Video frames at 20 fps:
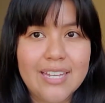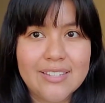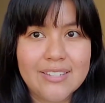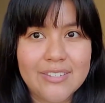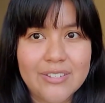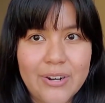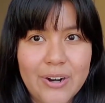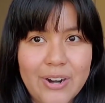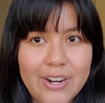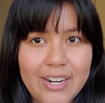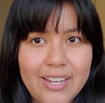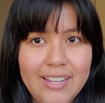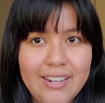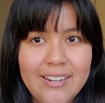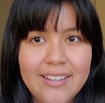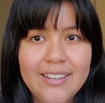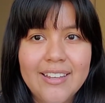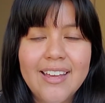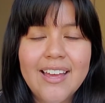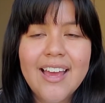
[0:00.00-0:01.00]

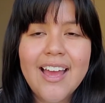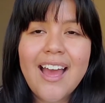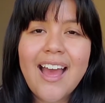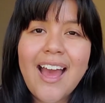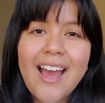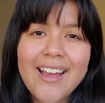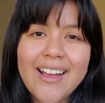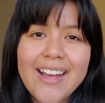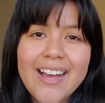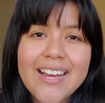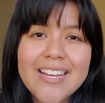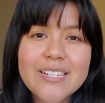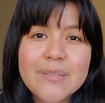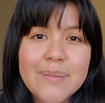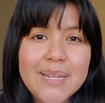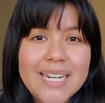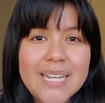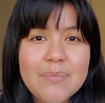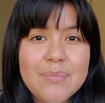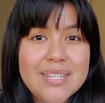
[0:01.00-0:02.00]
started, hi guys, my
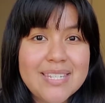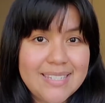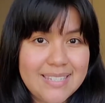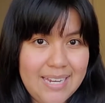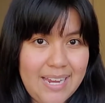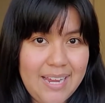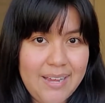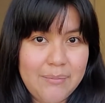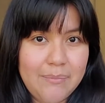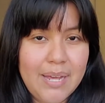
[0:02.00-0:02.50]
name is Sam.